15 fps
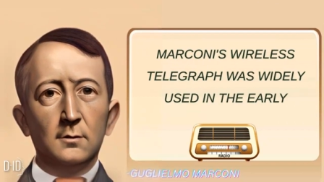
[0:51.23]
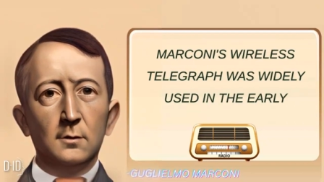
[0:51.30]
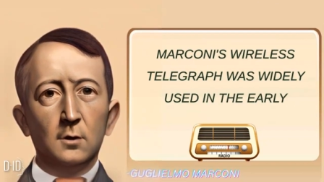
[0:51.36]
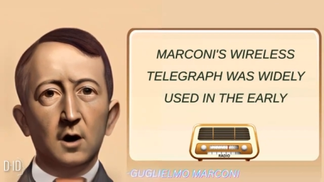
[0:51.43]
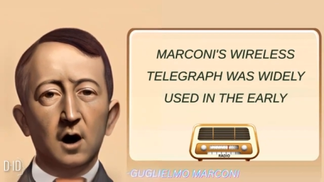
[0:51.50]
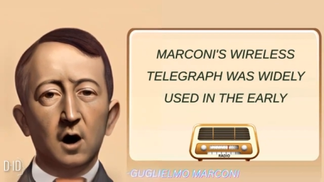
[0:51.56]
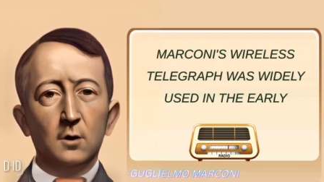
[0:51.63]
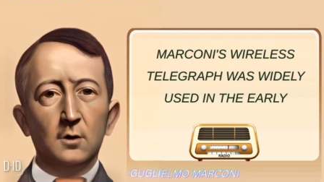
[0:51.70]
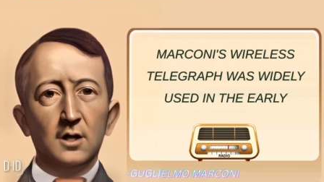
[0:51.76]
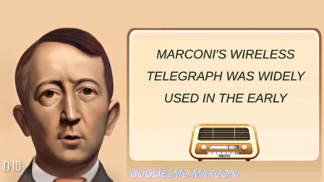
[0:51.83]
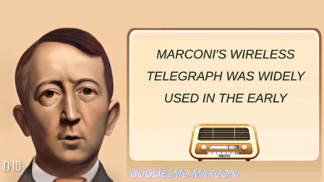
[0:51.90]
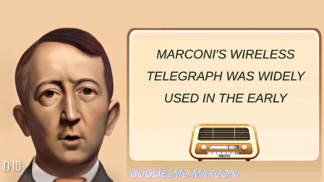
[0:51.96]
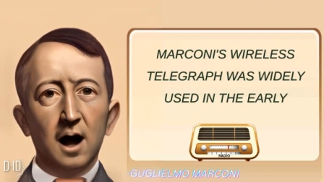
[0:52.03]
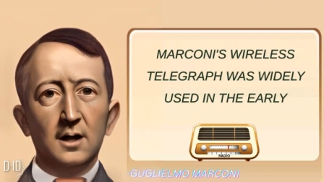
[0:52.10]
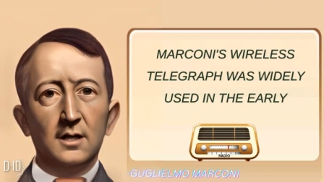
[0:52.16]
Marconi's
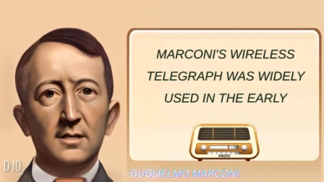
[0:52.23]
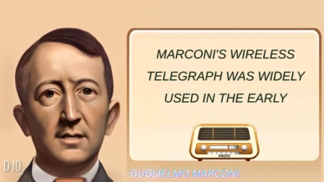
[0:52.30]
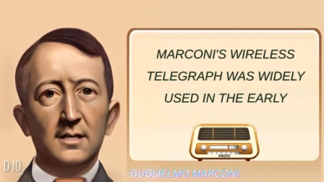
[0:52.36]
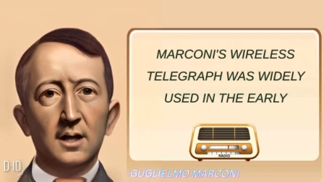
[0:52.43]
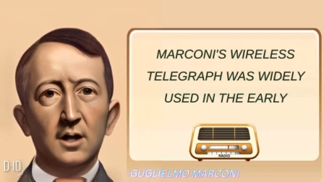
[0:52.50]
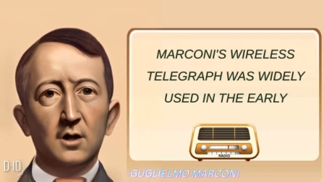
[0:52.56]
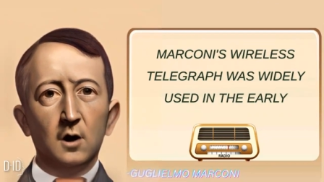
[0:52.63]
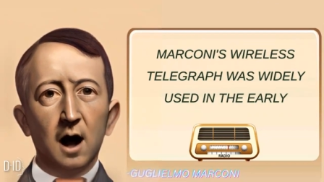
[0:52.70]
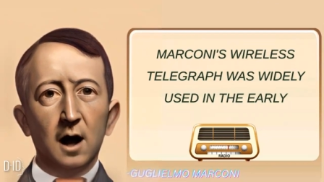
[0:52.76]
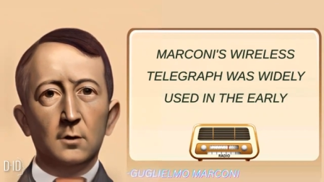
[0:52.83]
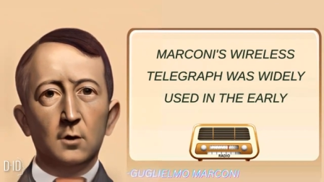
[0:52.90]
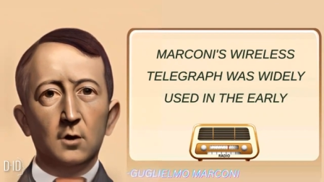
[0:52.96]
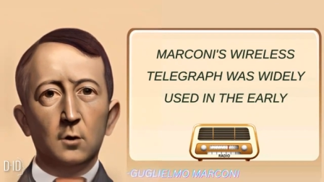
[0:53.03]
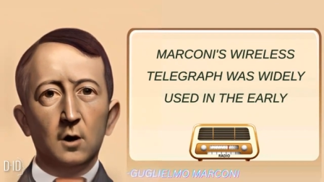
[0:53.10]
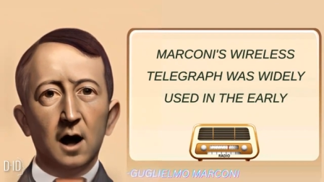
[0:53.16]
wireless
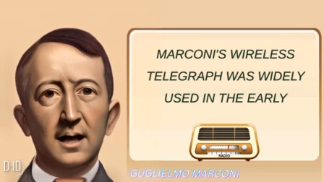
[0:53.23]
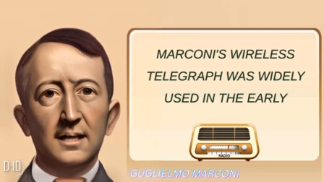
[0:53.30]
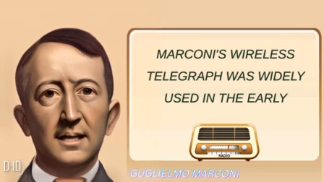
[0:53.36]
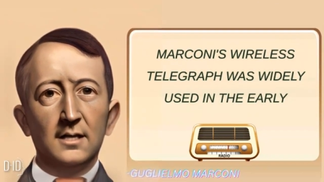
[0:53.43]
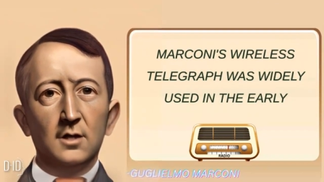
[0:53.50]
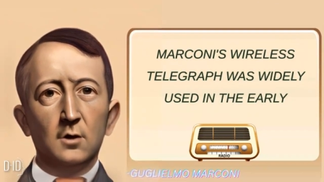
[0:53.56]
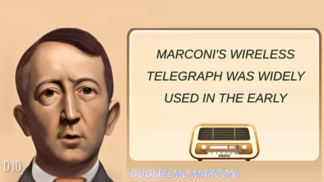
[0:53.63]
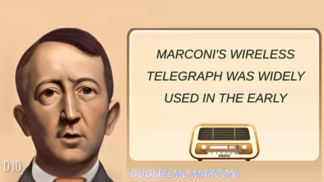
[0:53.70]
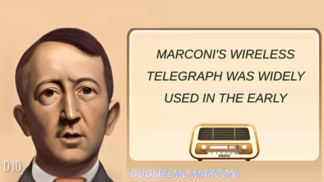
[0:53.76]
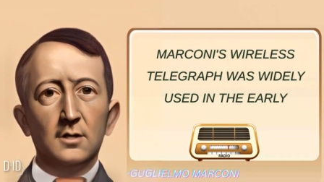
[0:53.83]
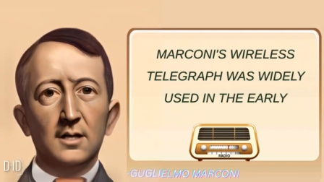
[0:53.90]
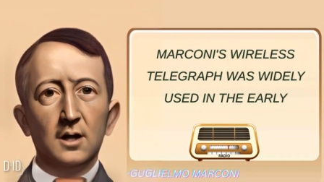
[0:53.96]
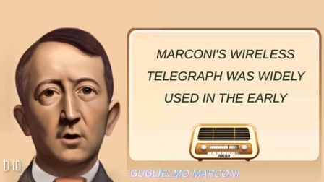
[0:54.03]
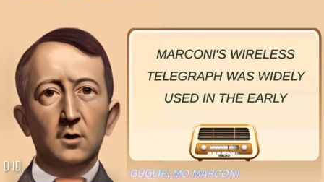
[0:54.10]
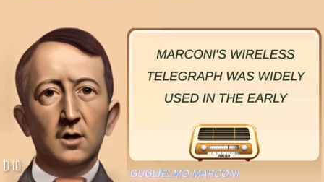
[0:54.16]
telegraph was widely used
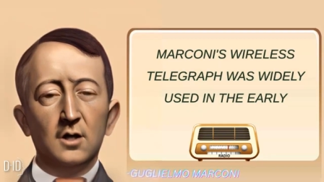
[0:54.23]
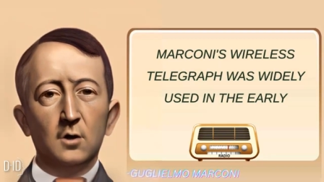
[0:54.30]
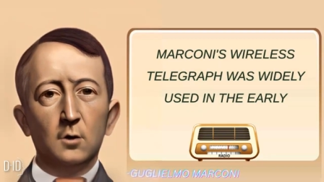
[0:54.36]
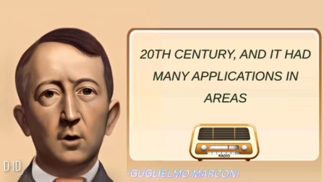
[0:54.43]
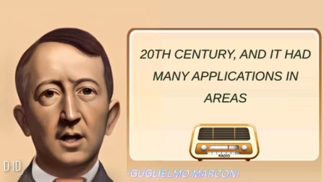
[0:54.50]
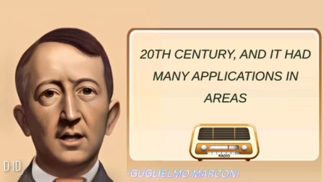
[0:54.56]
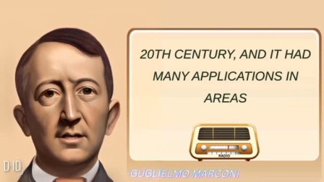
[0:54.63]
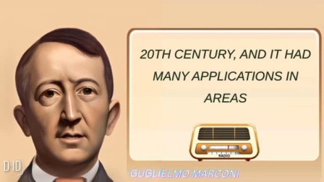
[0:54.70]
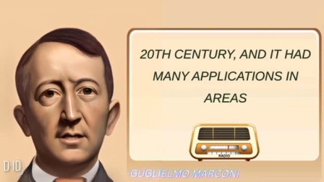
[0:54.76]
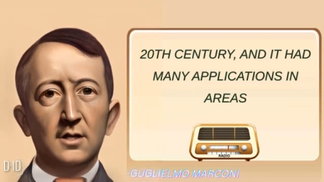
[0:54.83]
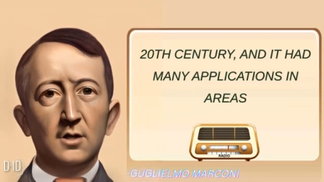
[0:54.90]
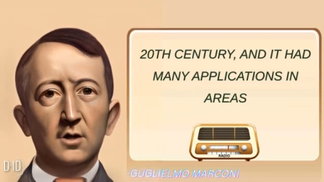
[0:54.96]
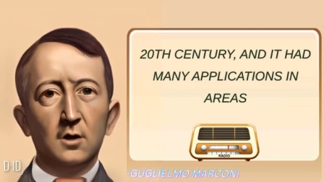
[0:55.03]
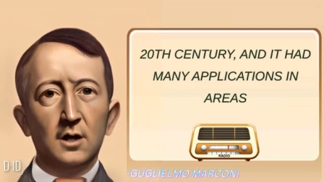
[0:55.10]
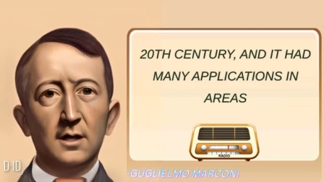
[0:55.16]
in the early 20th
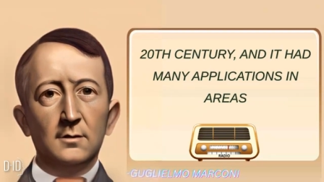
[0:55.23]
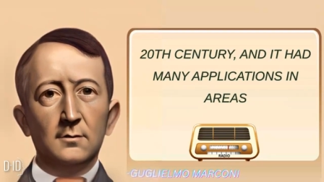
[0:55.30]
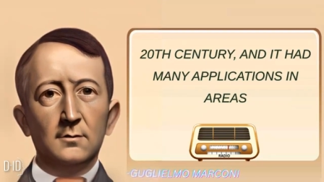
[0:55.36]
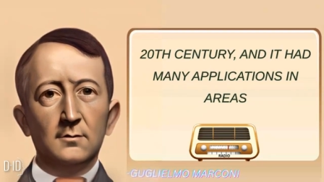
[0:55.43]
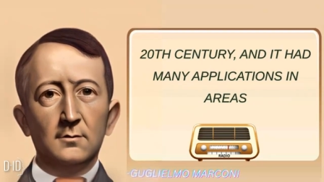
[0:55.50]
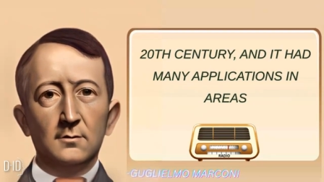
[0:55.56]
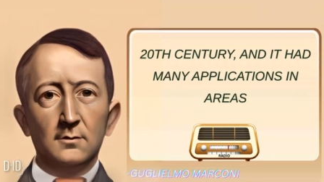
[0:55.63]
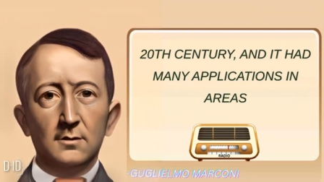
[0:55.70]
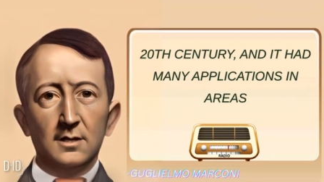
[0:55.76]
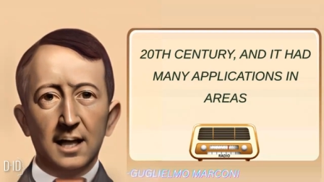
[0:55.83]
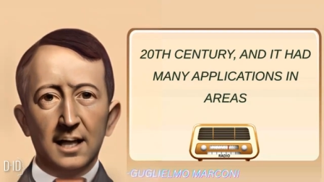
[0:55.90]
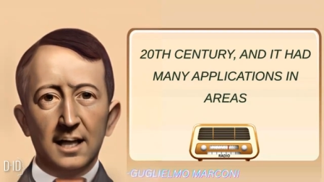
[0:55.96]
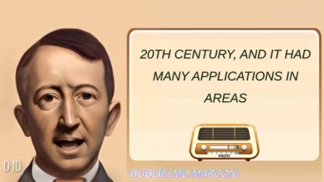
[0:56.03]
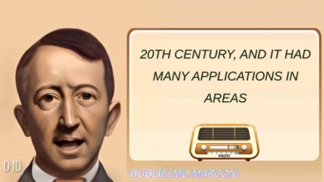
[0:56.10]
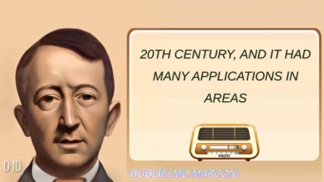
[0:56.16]
century,
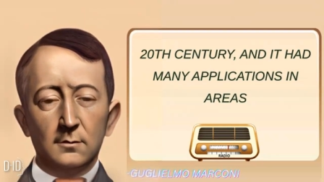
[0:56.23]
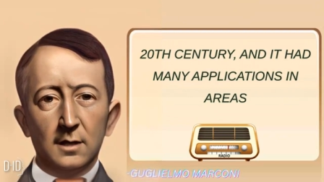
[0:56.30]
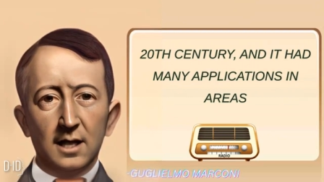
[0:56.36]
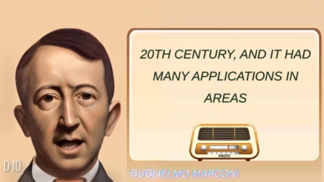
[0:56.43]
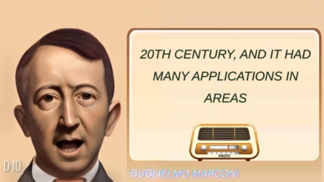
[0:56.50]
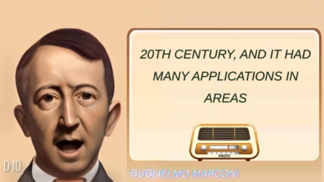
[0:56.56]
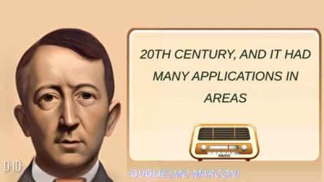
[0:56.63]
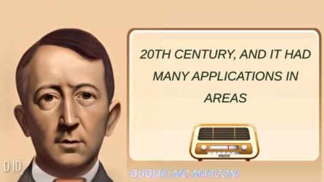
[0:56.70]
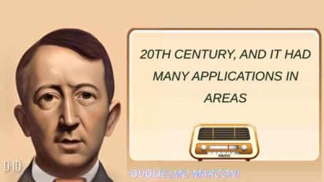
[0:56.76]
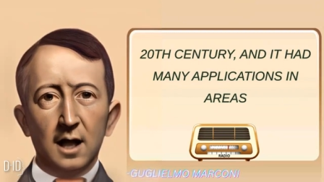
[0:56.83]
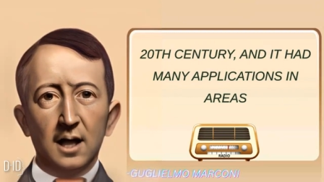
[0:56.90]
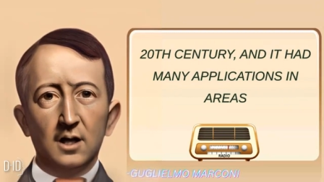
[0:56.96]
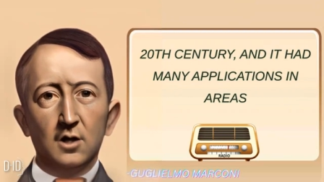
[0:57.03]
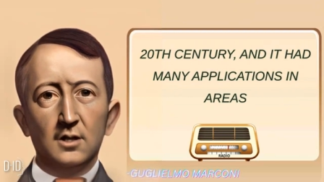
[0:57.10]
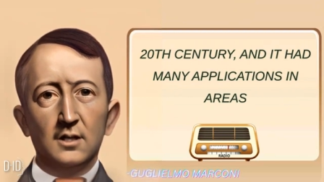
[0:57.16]
and it had many
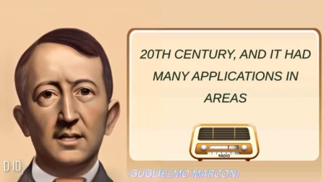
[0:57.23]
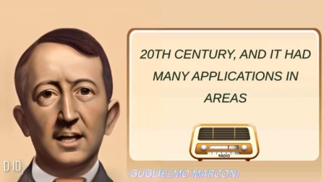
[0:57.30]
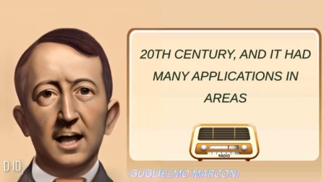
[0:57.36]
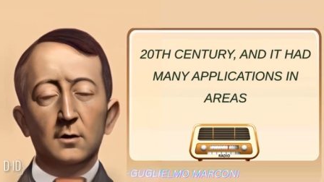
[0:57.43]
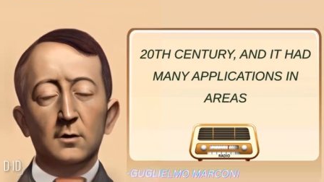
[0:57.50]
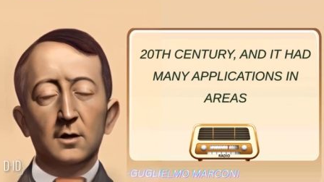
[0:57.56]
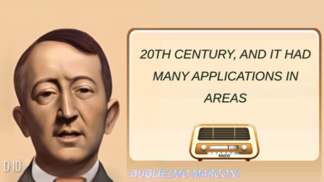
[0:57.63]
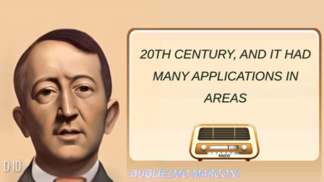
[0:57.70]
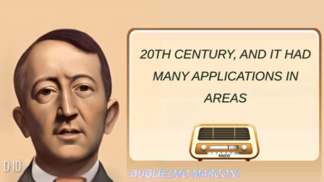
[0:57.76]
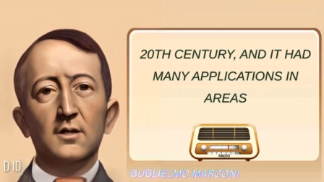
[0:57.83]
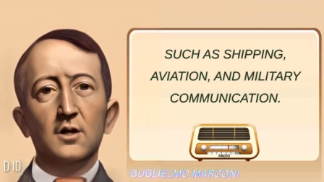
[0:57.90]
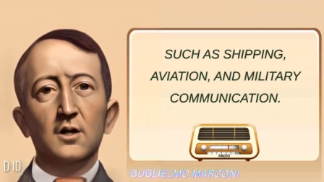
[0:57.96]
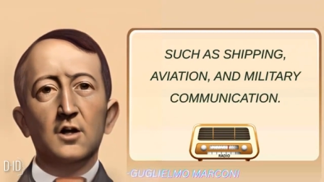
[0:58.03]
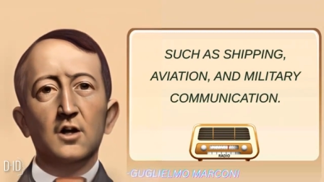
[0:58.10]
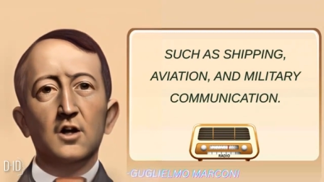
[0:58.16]
applications in areas
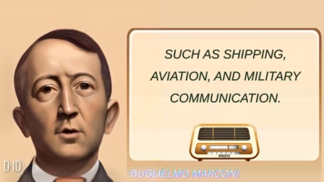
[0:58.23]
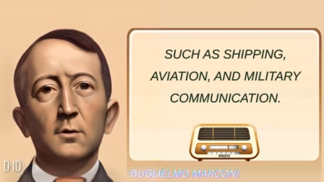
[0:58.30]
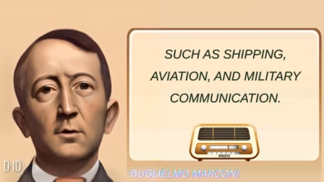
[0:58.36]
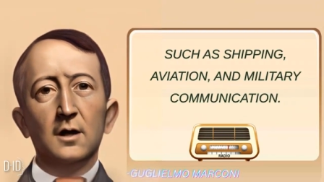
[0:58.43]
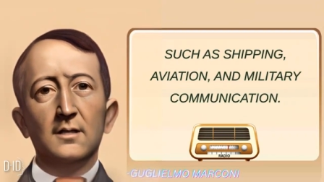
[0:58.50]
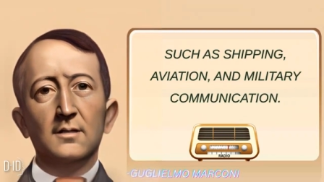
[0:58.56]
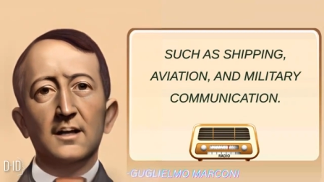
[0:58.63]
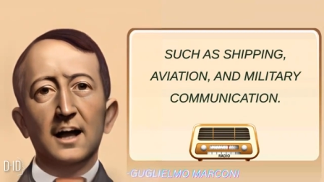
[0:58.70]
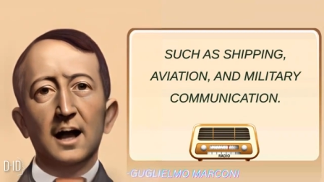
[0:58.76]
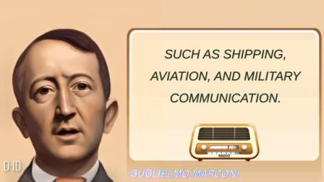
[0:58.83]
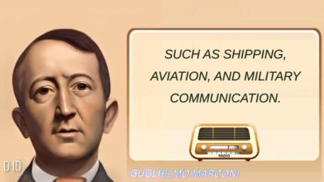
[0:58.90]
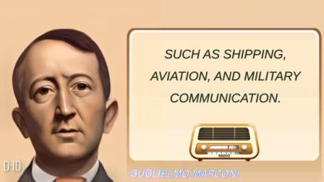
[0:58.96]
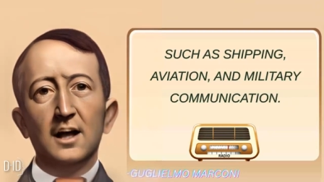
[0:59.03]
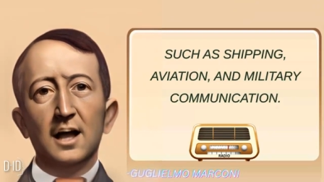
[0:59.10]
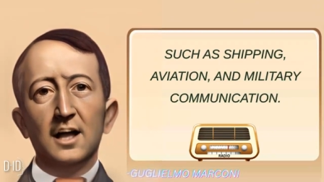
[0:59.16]
such as shipping,
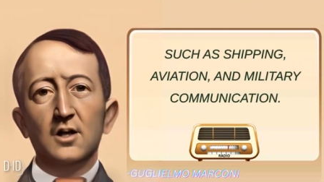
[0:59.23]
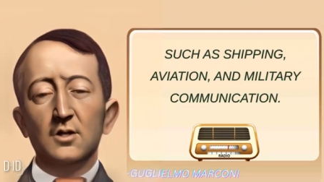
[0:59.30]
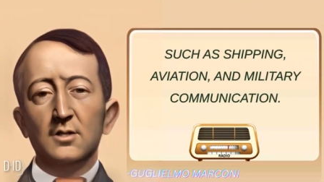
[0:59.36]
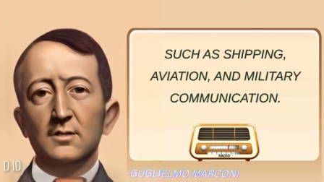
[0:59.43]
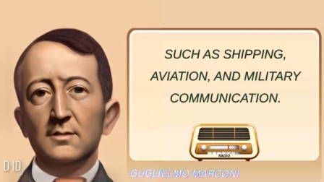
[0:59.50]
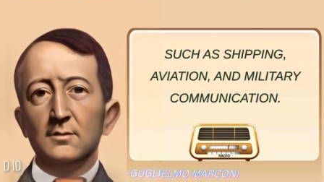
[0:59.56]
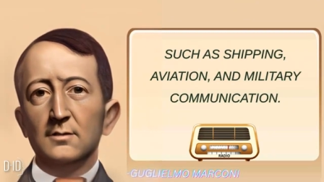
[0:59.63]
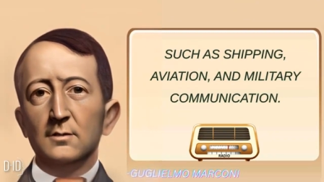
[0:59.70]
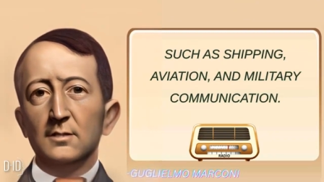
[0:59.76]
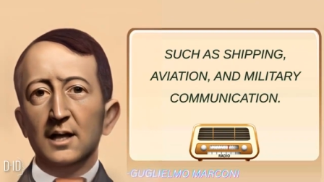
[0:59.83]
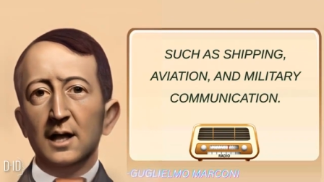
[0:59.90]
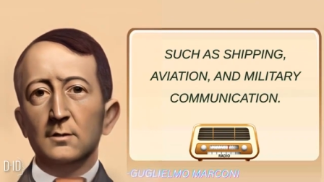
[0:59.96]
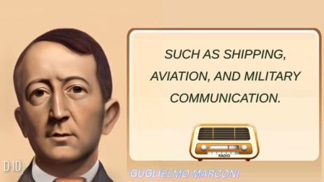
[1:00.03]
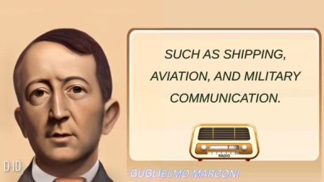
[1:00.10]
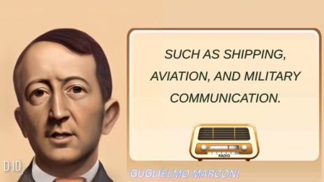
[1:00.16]
aviation,
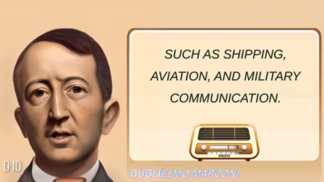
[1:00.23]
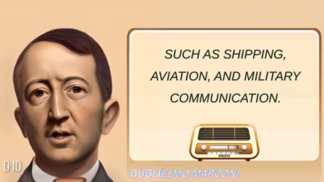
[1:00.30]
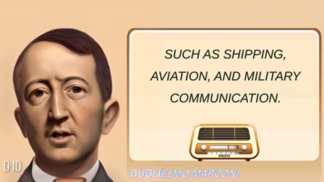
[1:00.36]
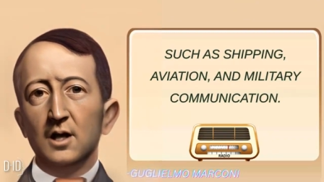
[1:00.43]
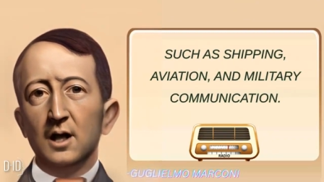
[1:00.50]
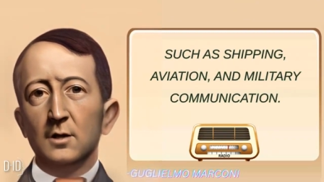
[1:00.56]
and military